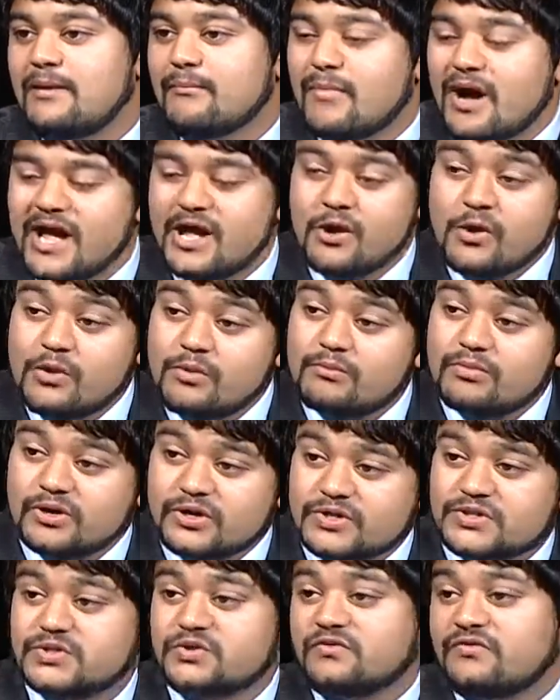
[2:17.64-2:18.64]
my own
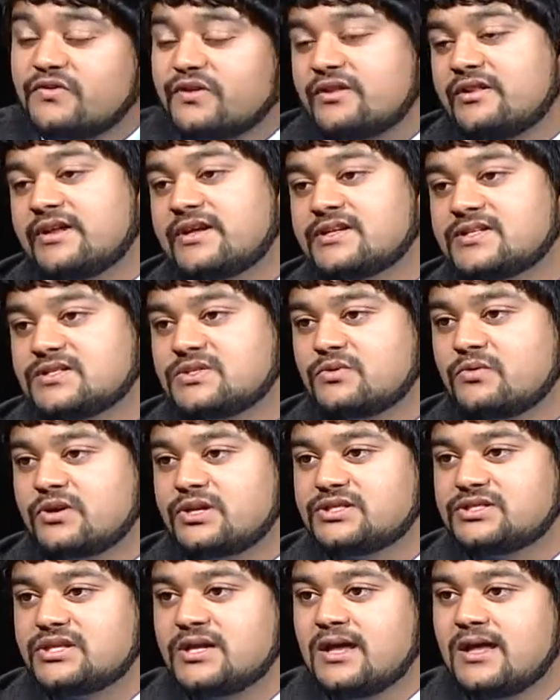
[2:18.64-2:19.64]
personal feelings
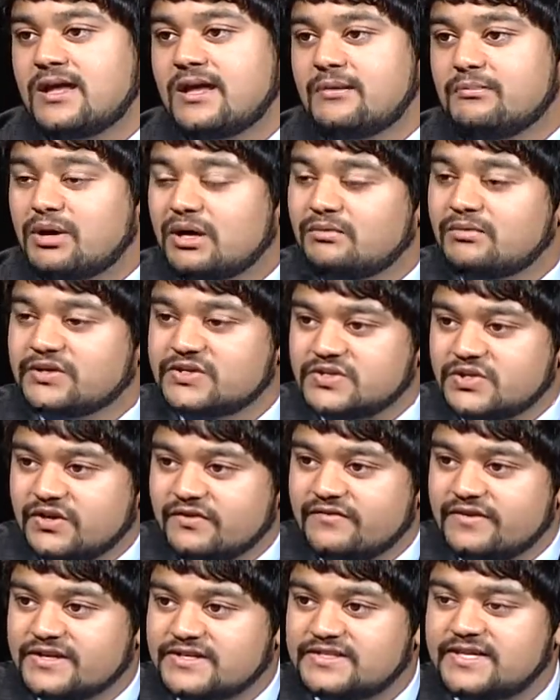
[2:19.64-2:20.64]
towards public
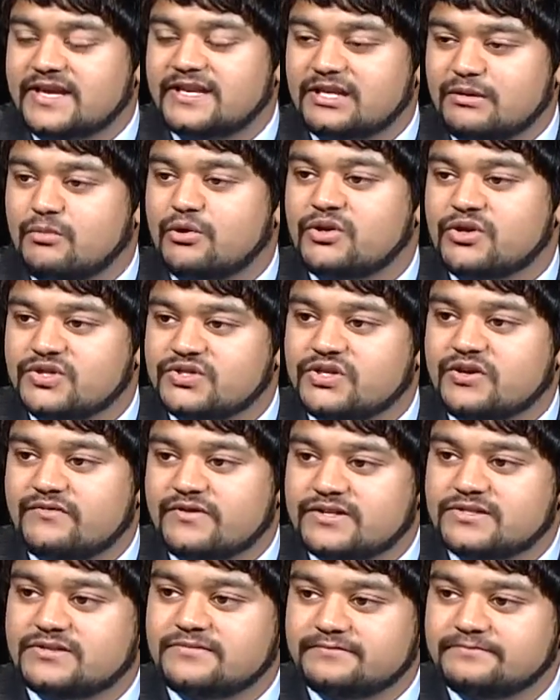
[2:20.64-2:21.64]
service and community
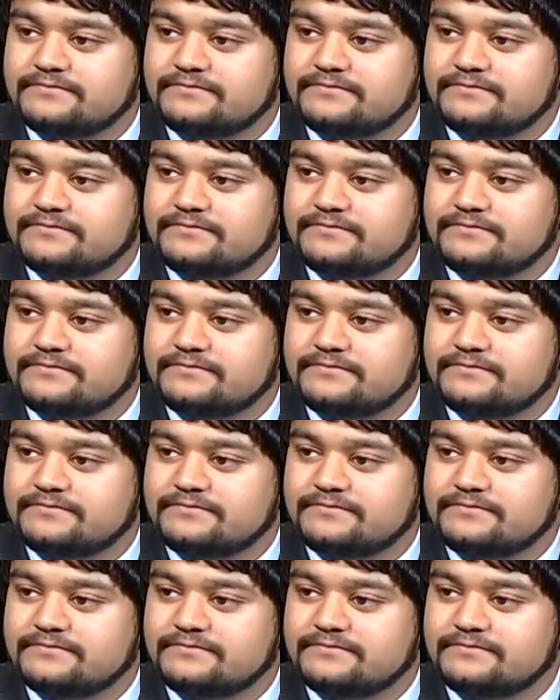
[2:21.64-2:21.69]
service.